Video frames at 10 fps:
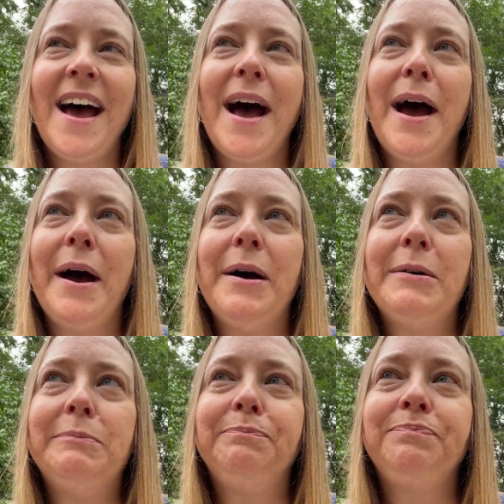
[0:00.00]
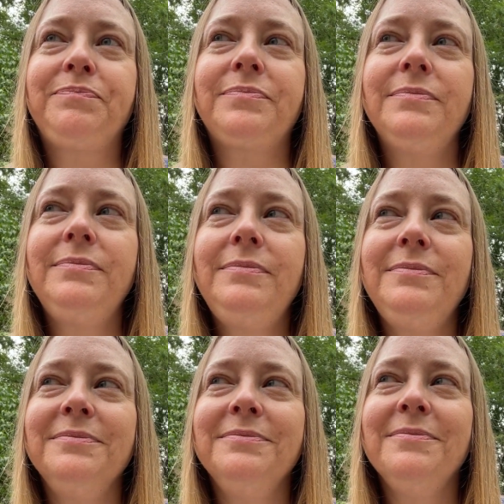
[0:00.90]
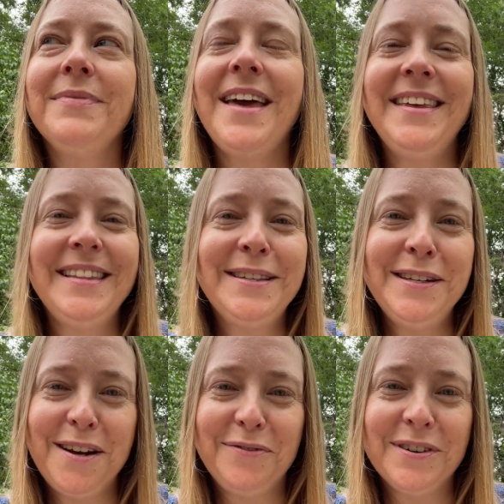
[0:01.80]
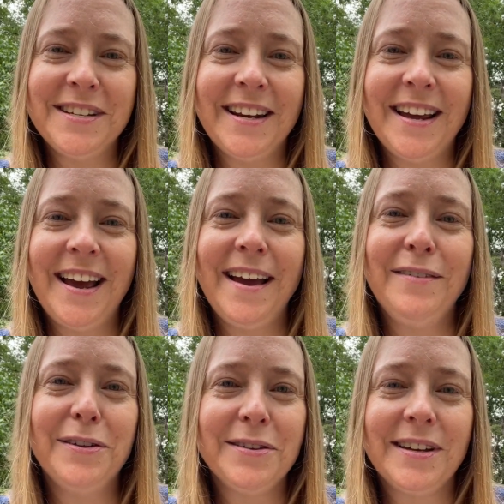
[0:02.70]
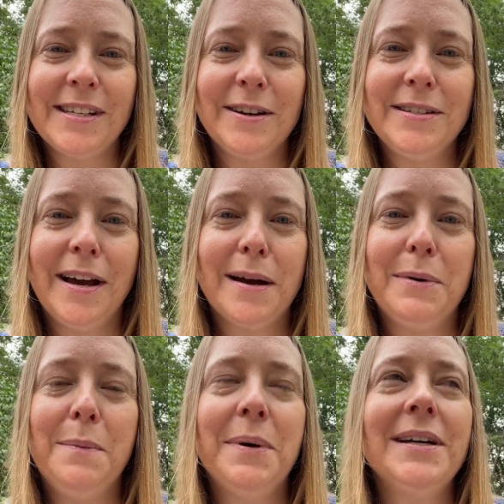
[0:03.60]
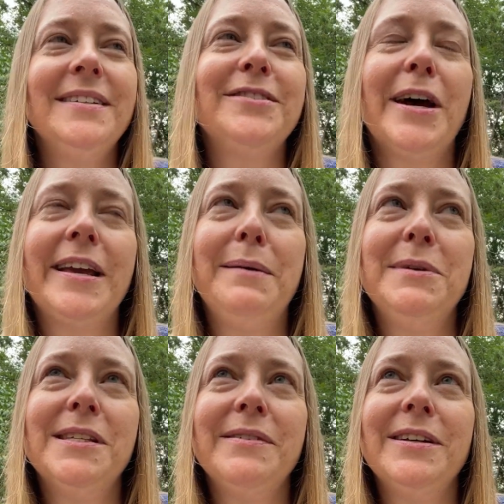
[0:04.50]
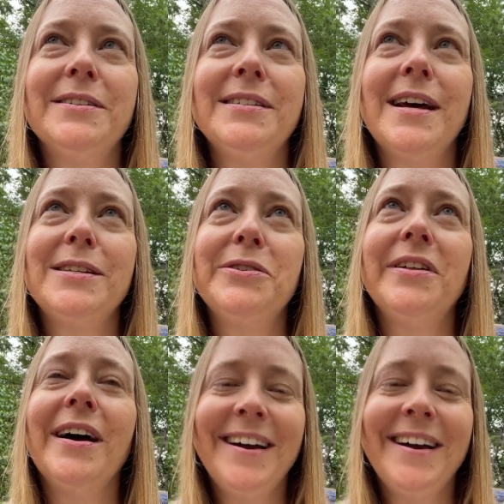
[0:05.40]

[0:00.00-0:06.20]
I think that's enough for today. I have other things I could talk about, but try to keep these videos not too long.